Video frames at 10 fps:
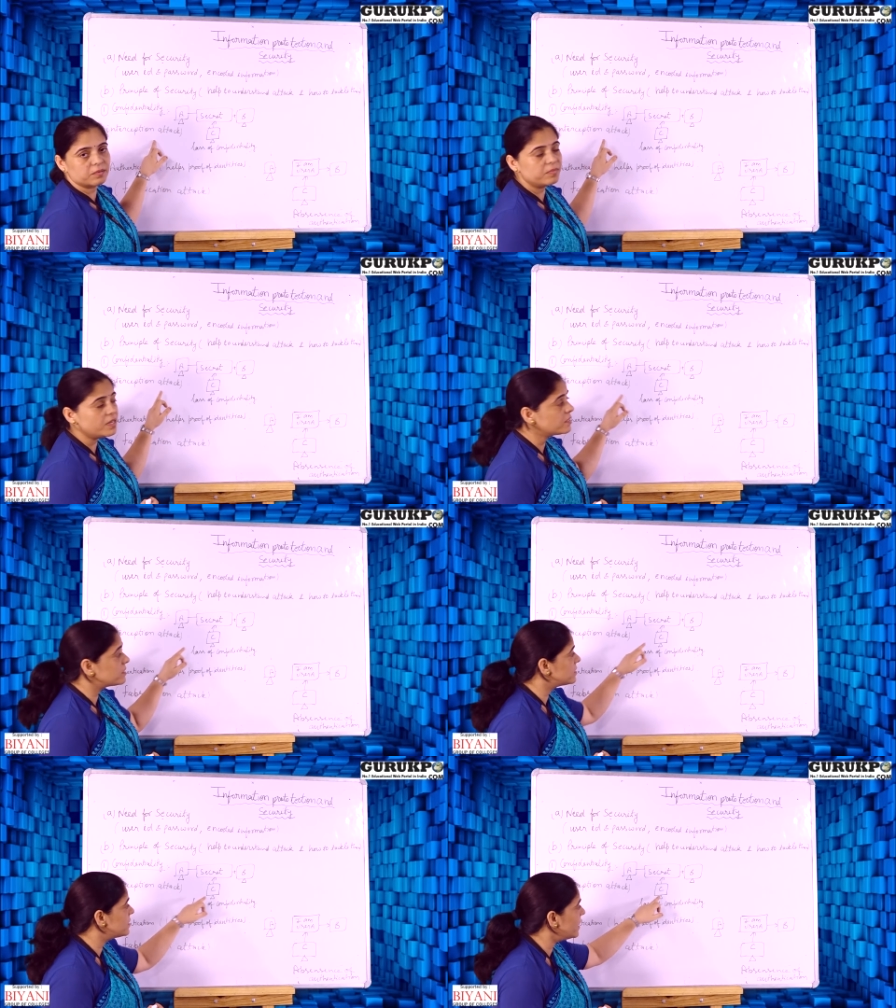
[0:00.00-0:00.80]
means
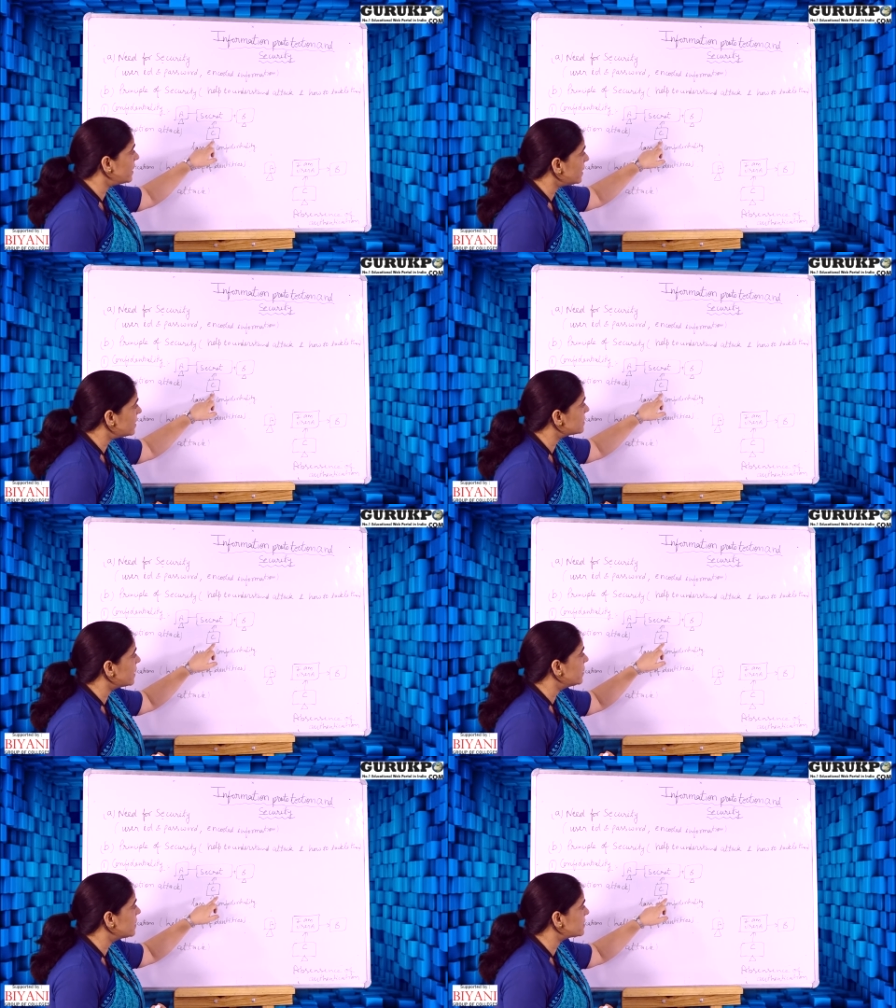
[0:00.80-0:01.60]
C is
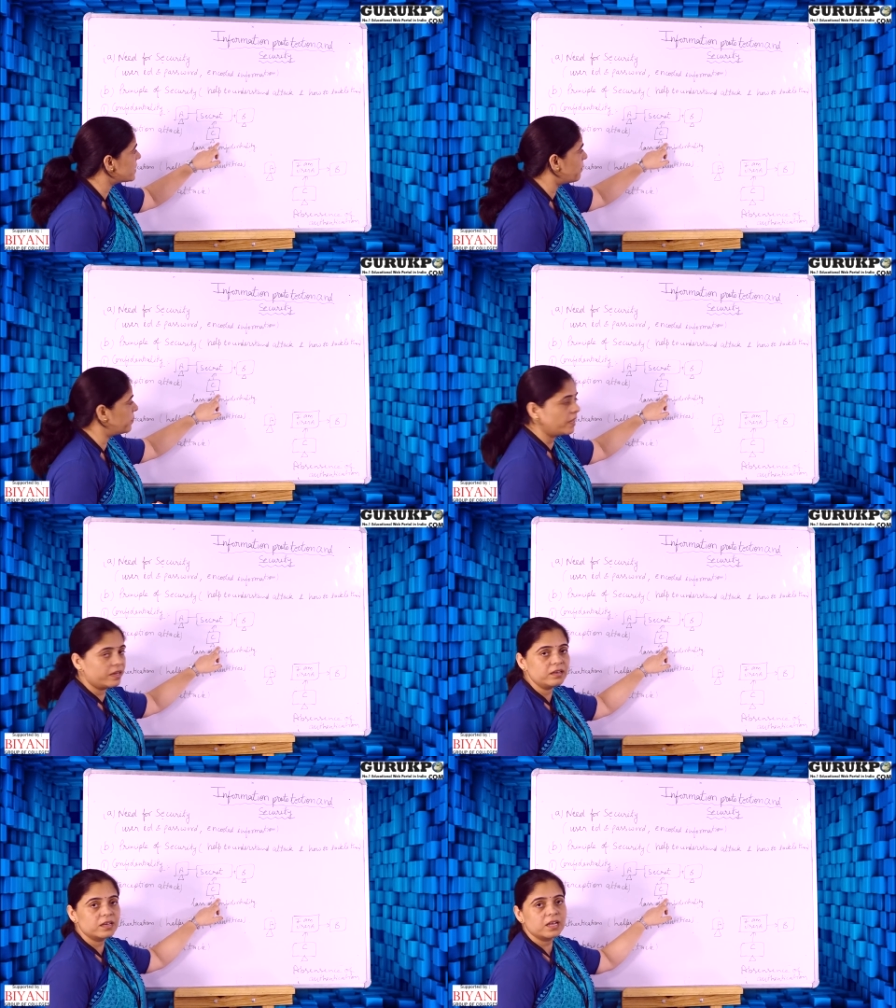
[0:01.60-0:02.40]

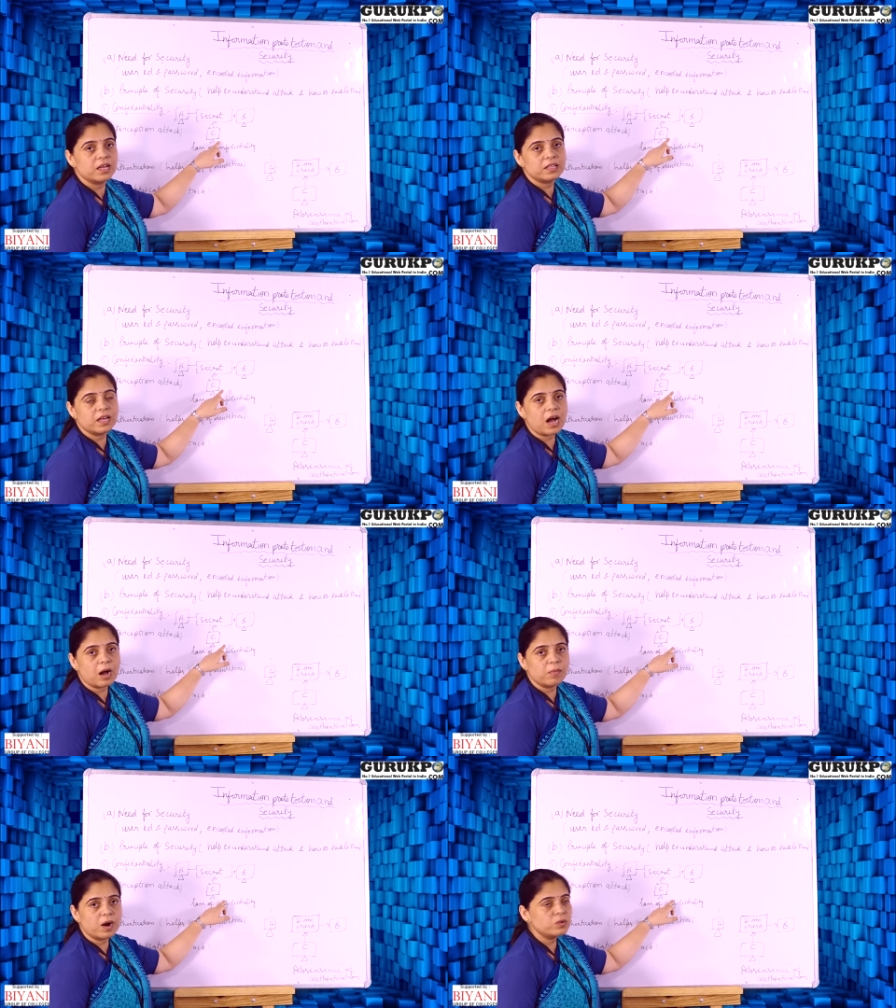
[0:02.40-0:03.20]
intercepting the
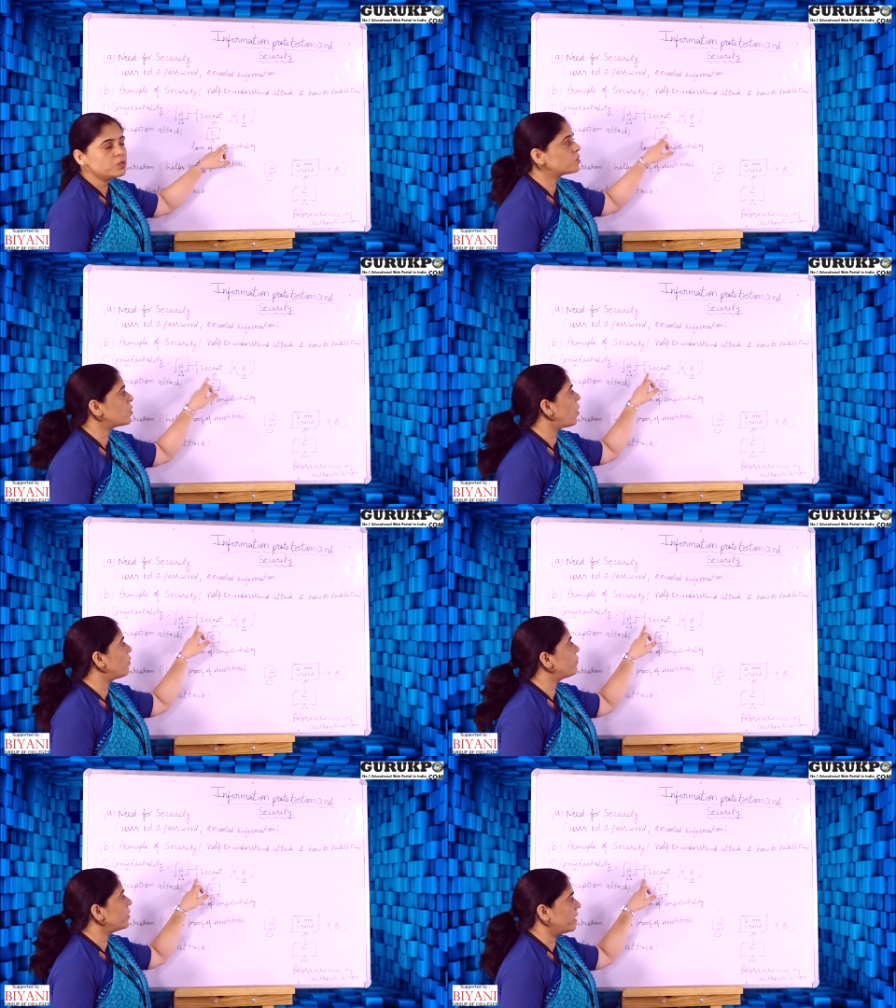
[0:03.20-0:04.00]
amount
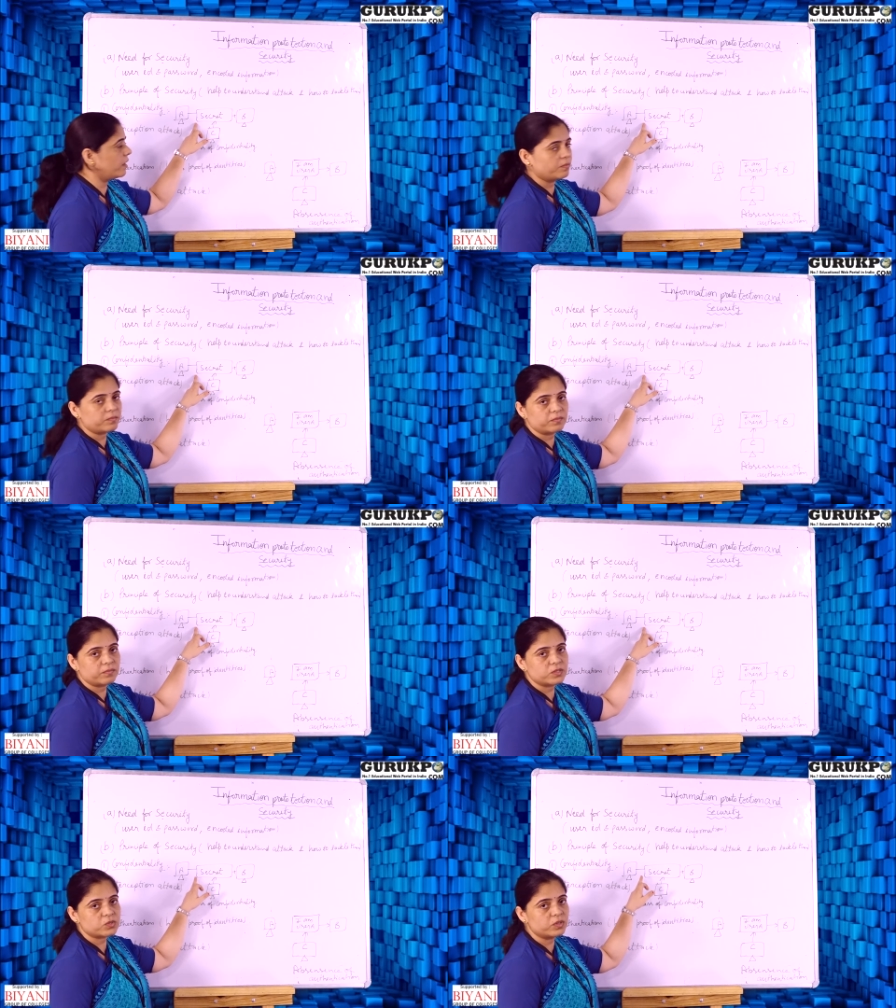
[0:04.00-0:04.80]
of A.
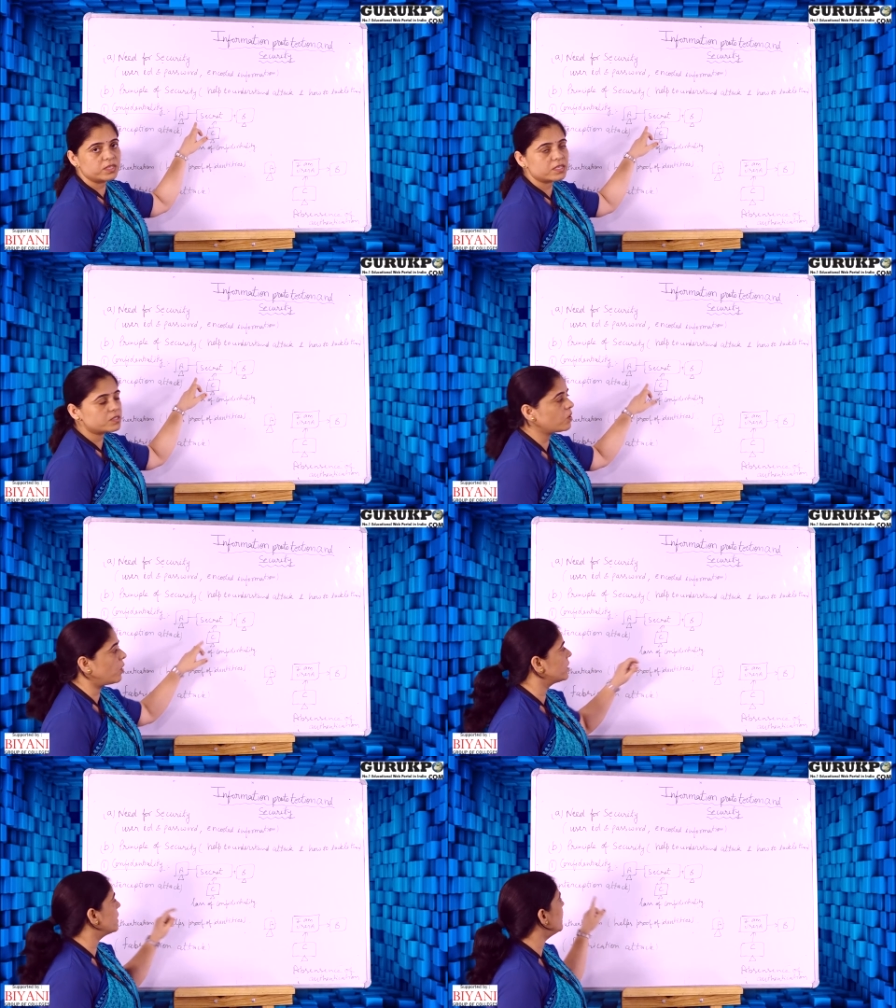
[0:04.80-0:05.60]
So this is called the